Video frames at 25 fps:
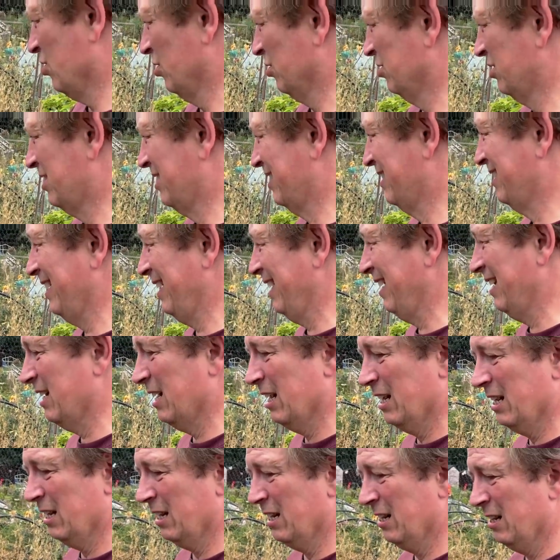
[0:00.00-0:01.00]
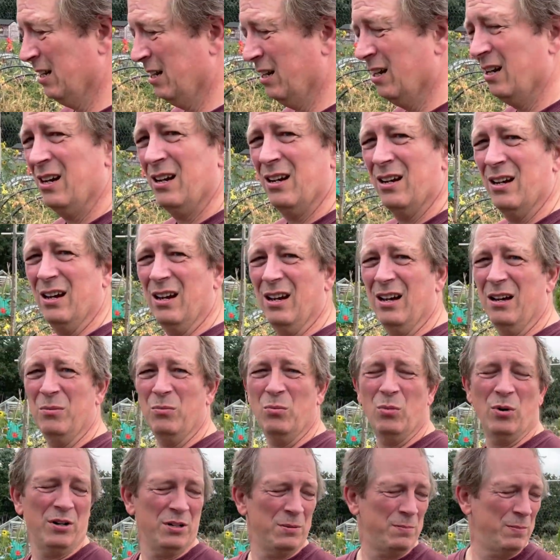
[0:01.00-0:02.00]
gone to seed
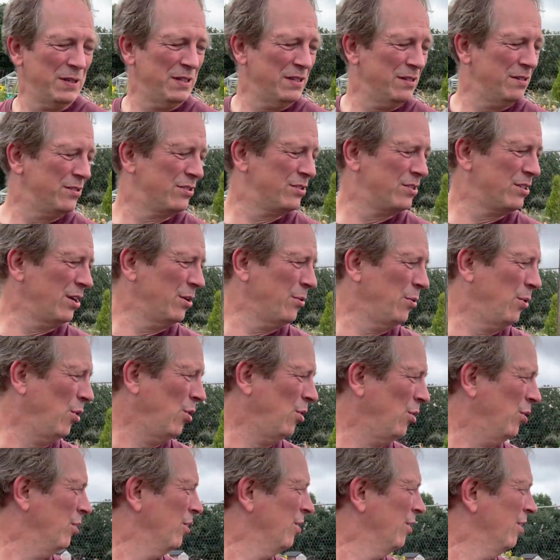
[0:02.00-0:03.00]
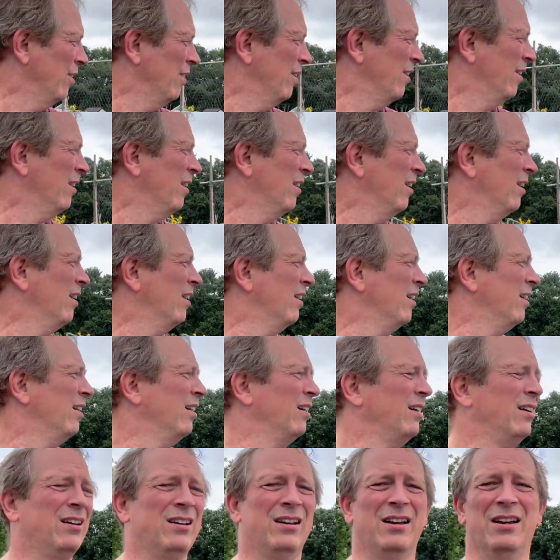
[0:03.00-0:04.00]
where it's been so hot.
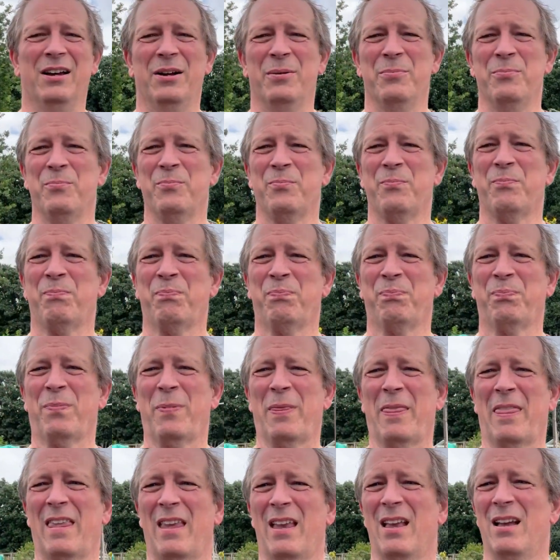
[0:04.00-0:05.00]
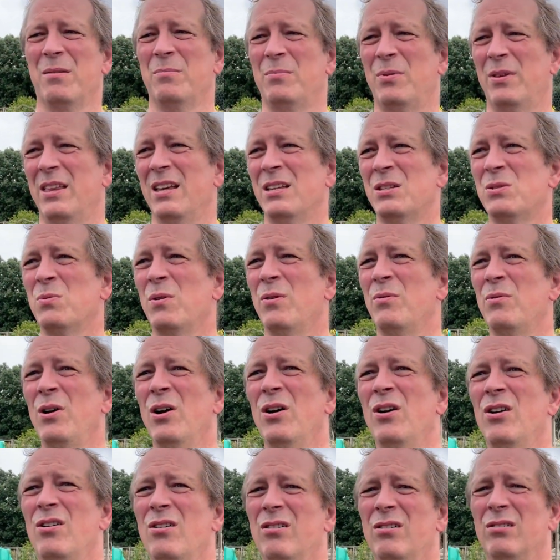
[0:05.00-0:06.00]
But that's where we
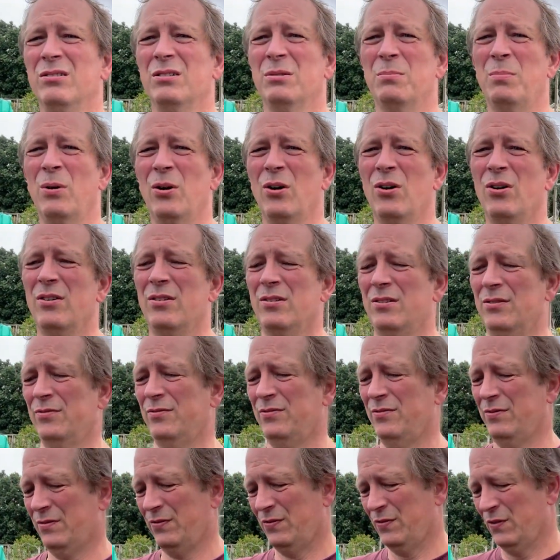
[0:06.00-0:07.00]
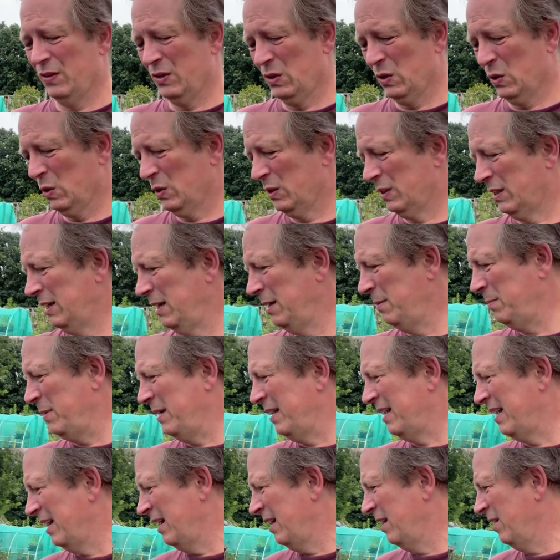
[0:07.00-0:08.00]
are on the plot for the
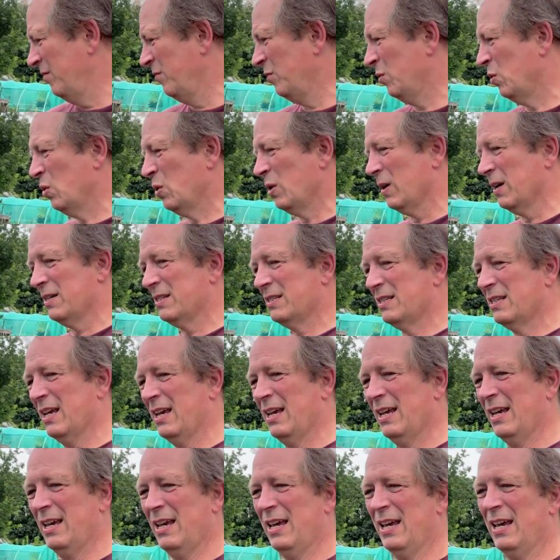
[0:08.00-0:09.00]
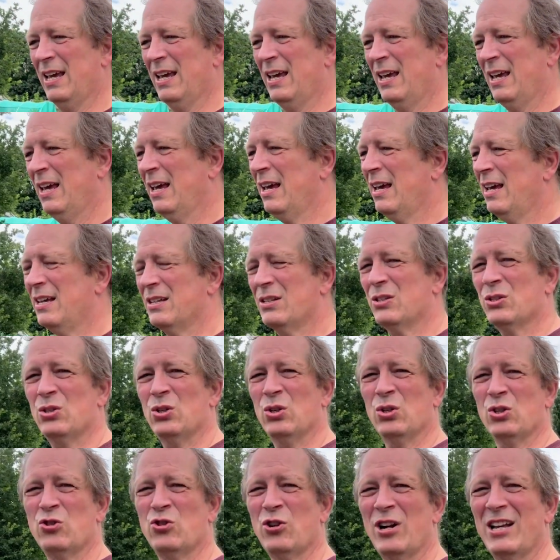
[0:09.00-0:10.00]
beginning of August. It's a
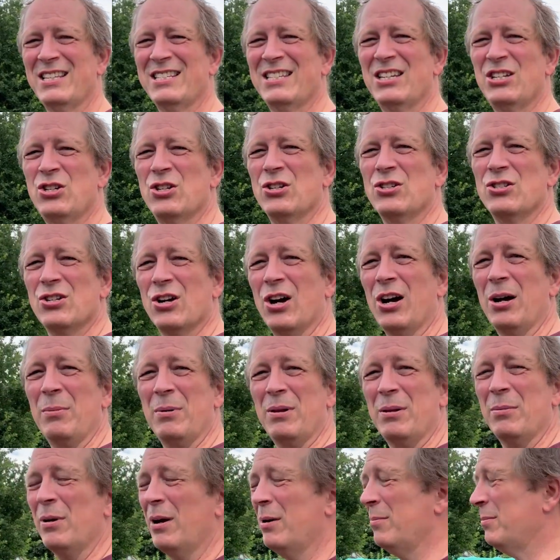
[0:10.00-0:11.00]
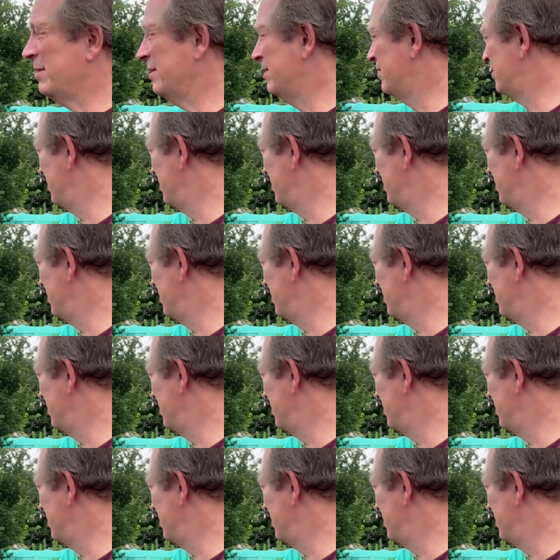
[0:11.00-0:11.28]
sort of transition time at the moment,